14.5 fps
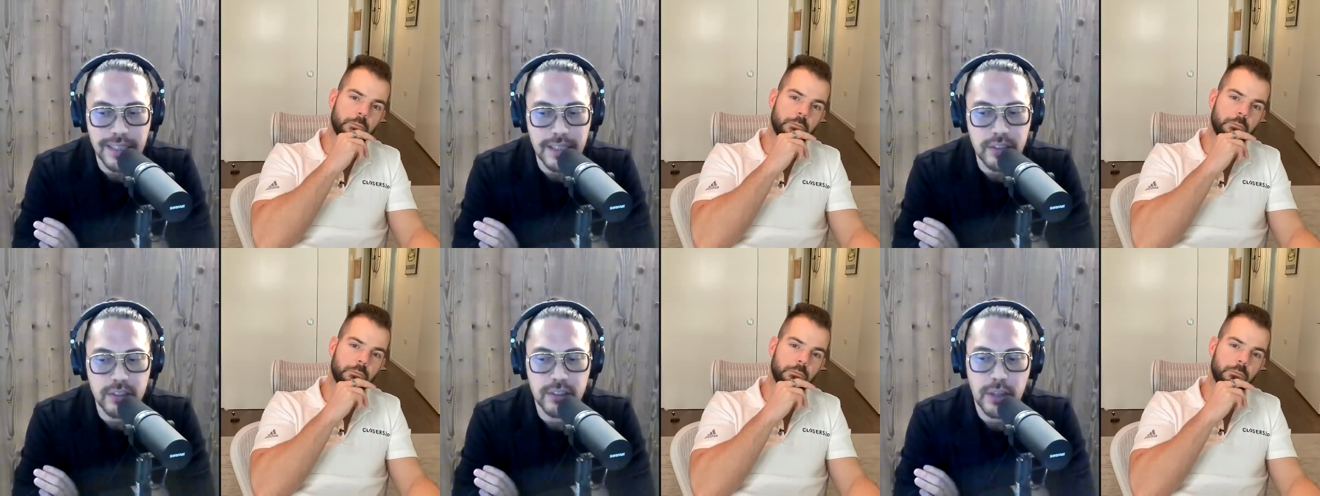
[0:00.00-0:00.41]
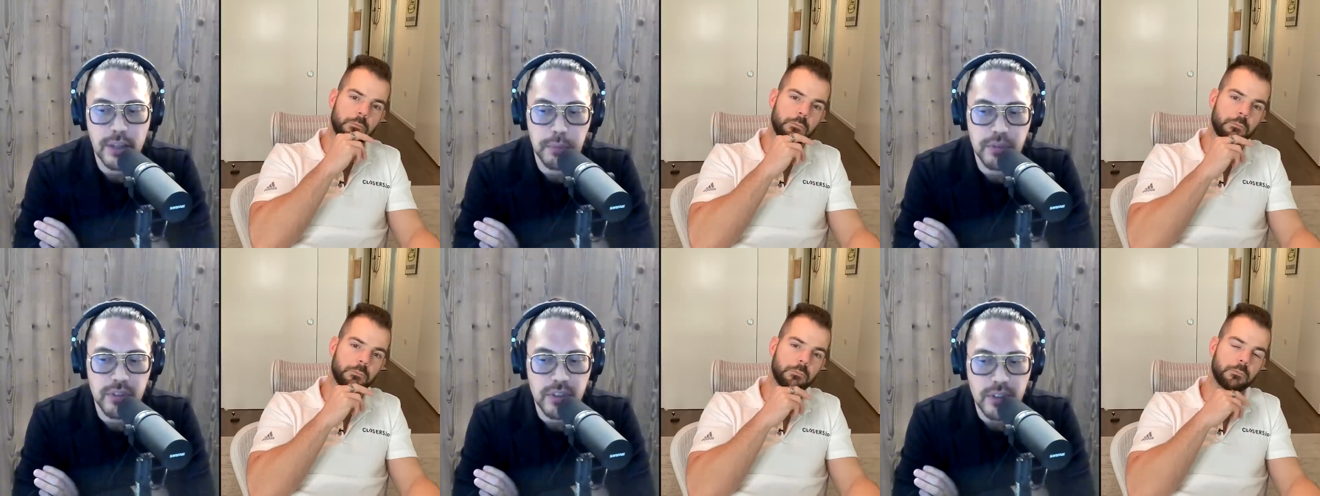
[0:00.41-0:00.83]
Speaker 1: key
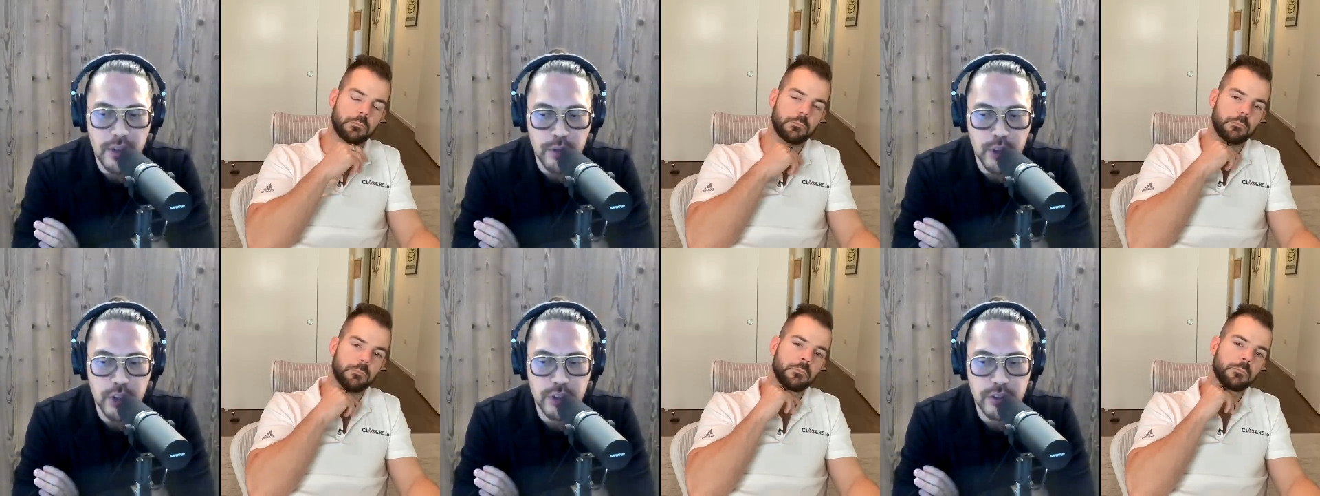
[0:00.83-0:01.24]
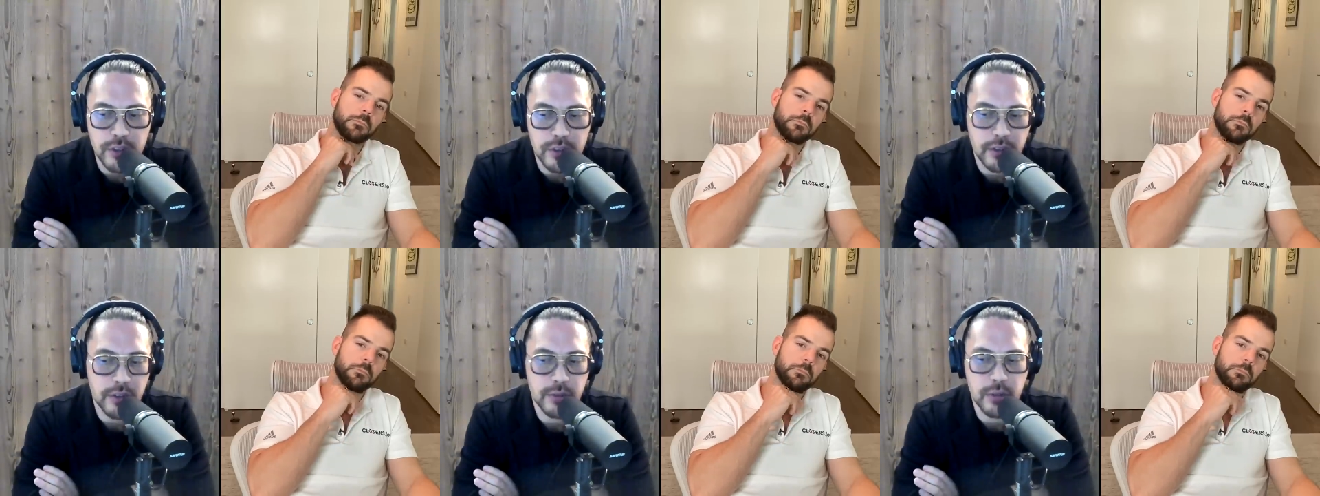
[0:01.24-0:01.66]
steps in every
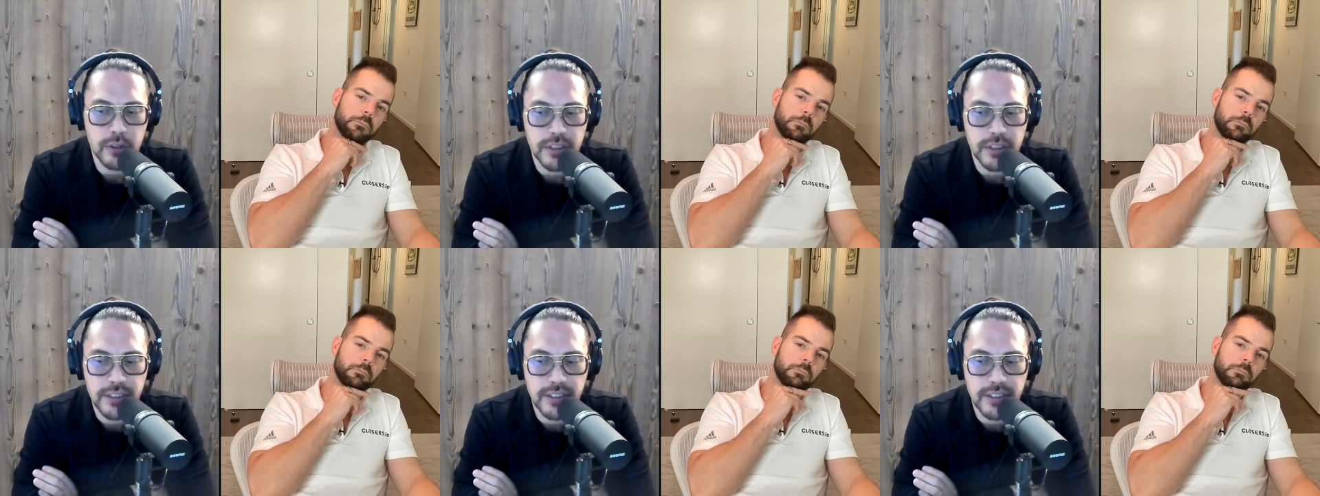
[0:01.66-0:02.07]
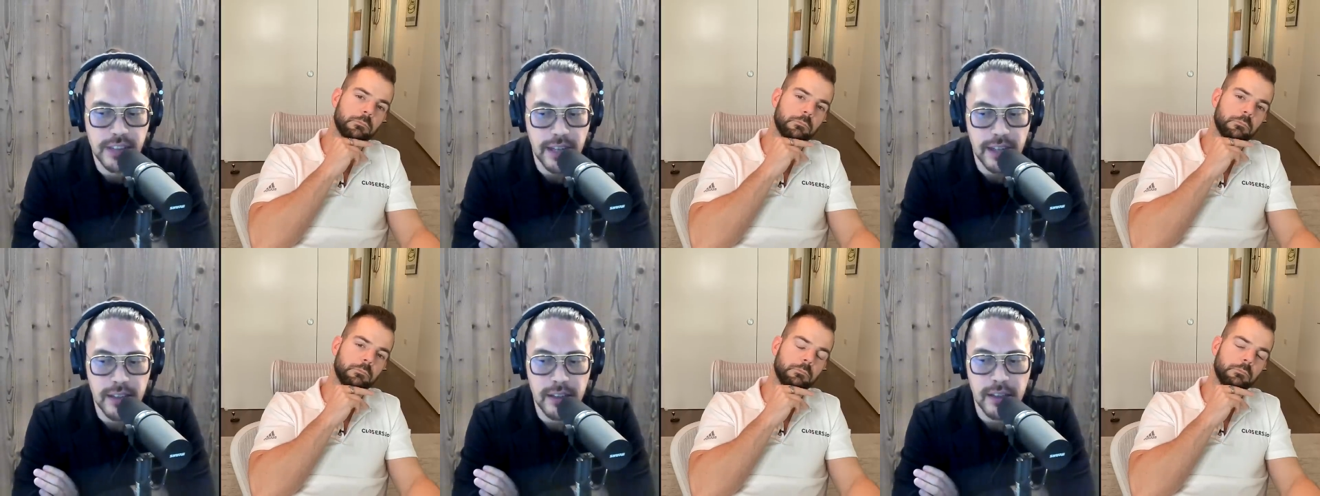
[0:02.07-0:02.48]
successful
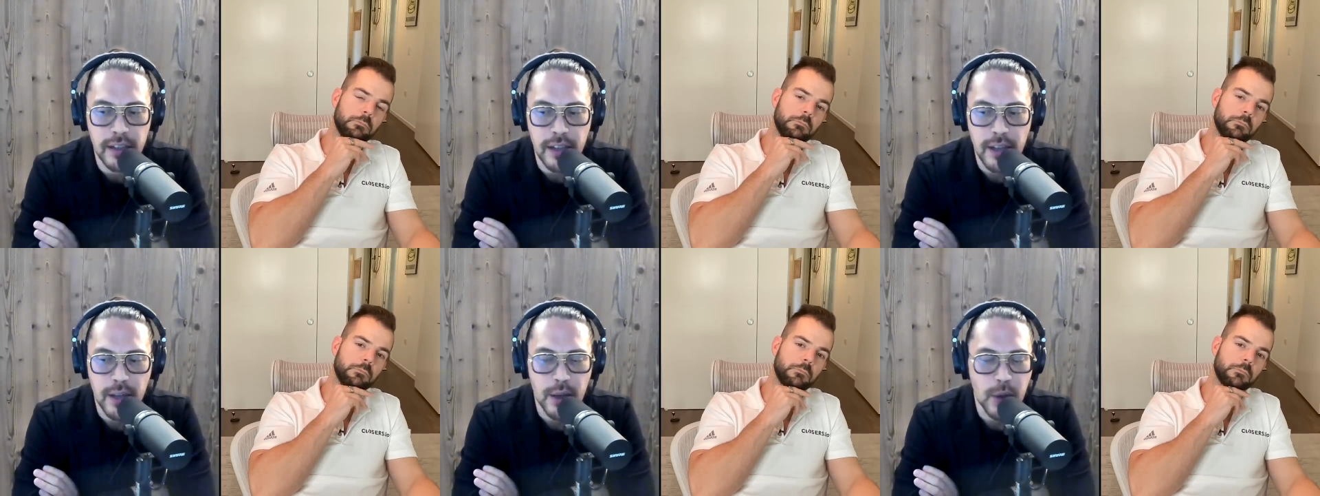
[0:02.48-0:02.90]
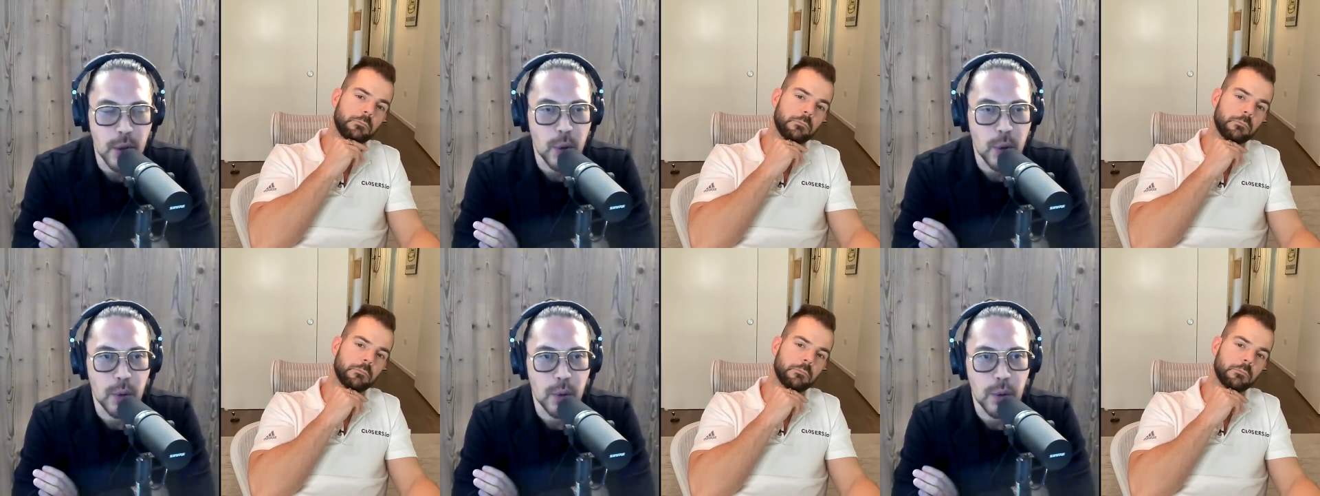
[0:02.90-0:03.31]
sale.
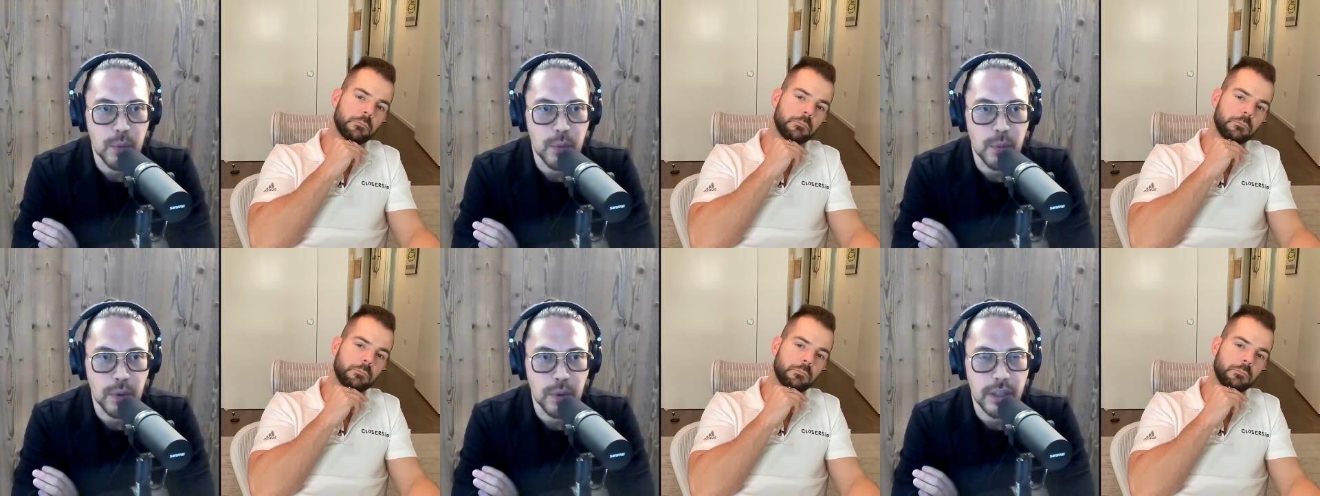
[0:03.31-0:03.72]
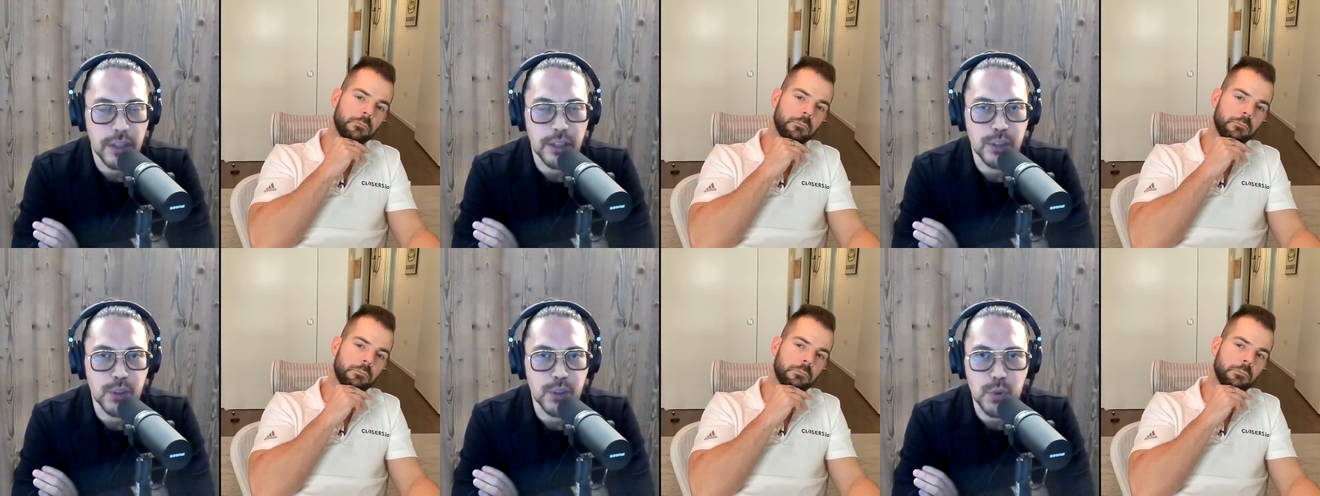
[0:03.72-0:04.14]

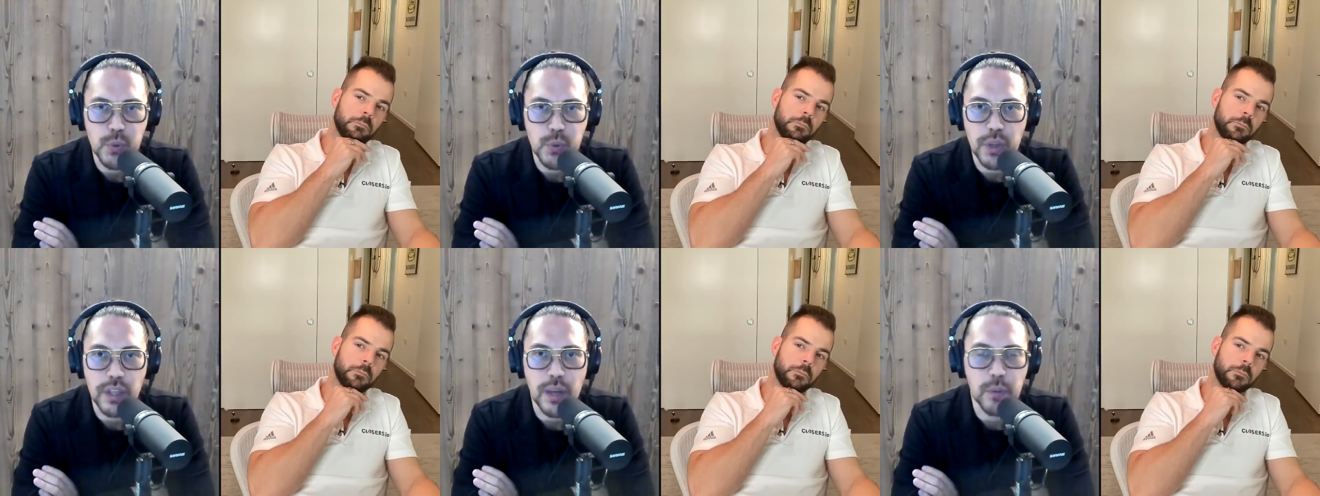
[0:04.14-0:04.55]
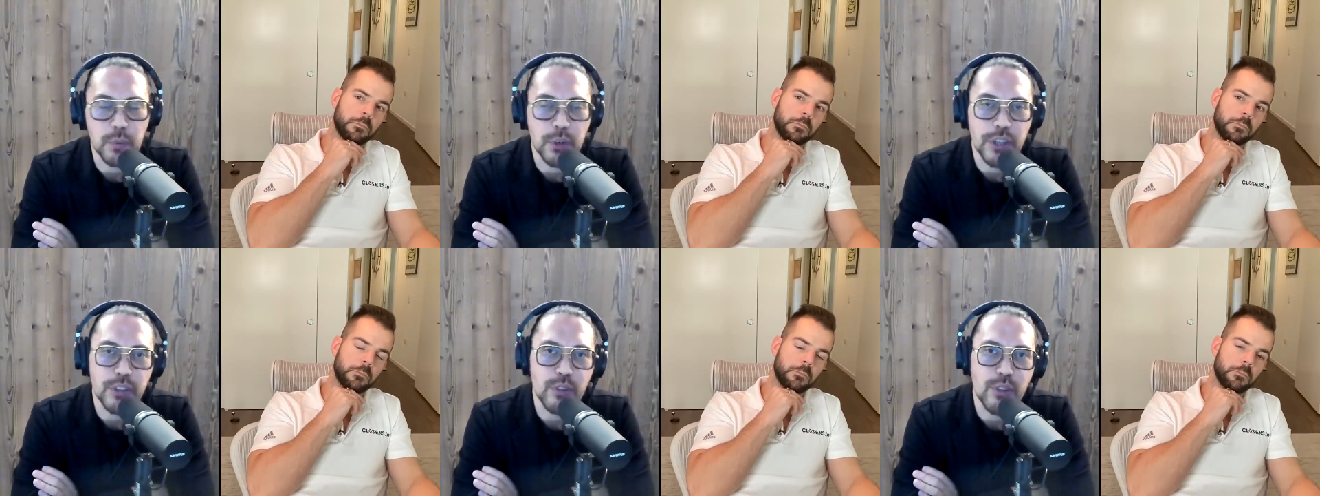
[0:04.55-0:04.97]
Can you
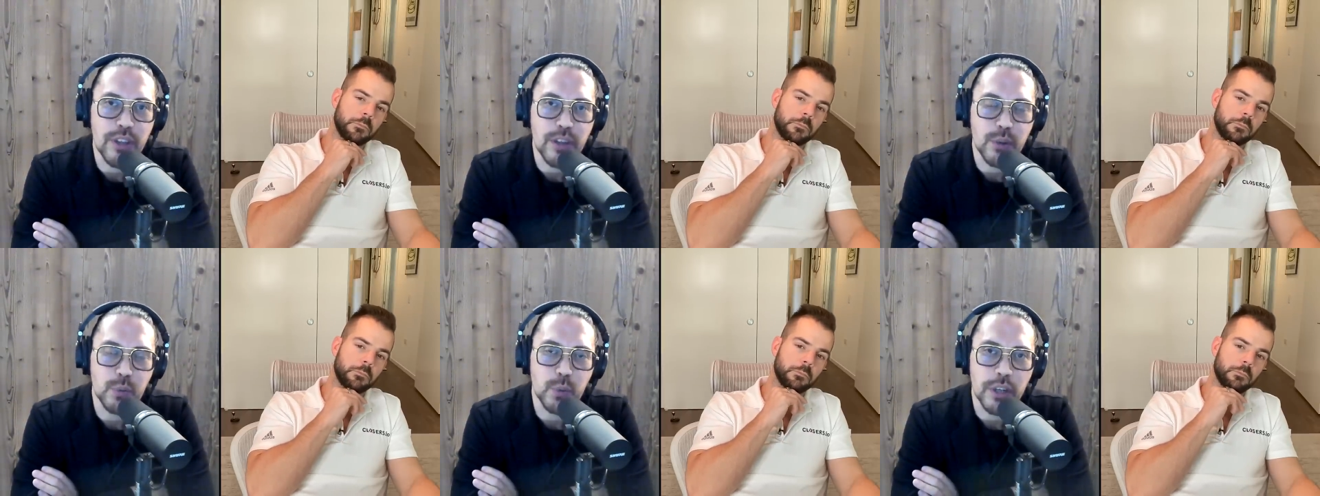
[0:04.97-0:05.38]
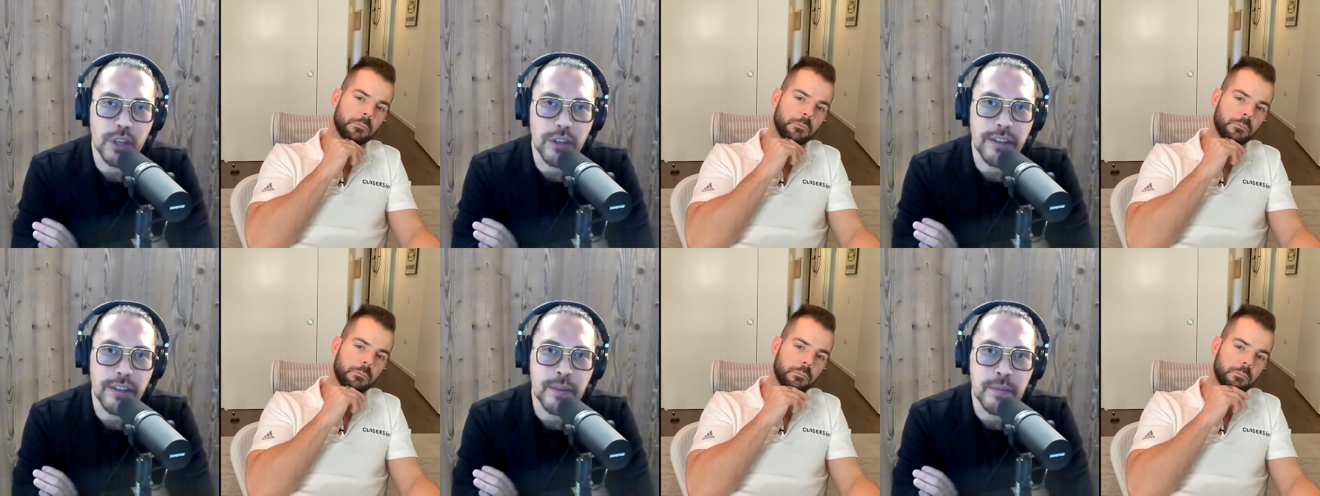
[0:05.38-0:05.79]
elaborate on that? What
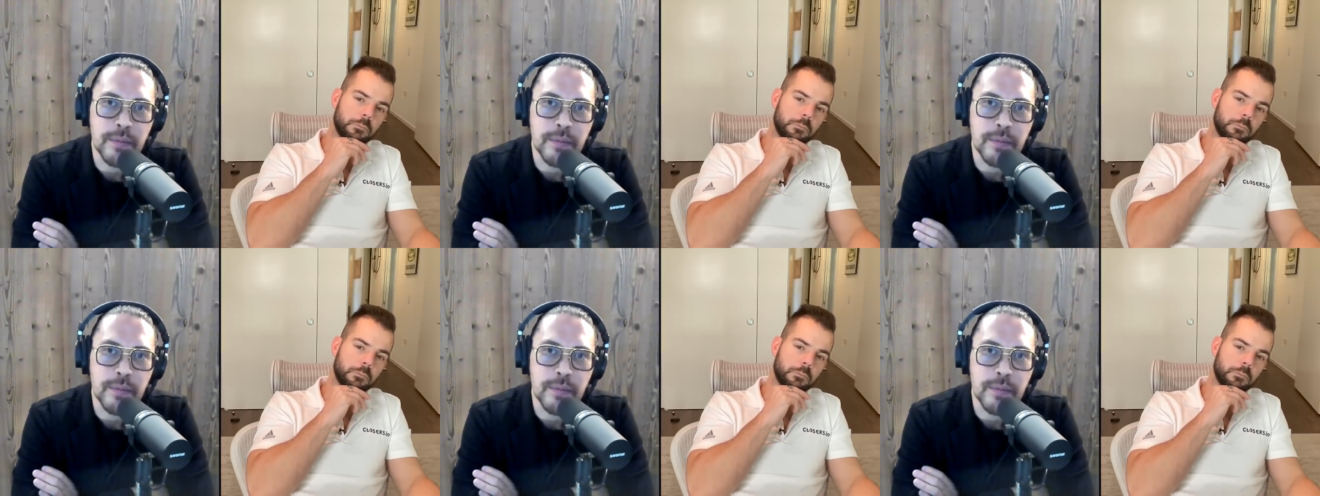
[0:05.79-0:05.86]
are they?